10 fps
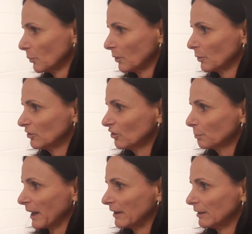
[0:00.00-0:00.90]
and we just
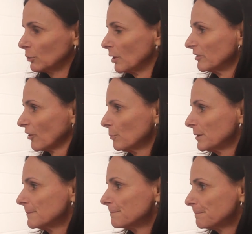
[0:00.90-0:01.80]
play to whoever's open.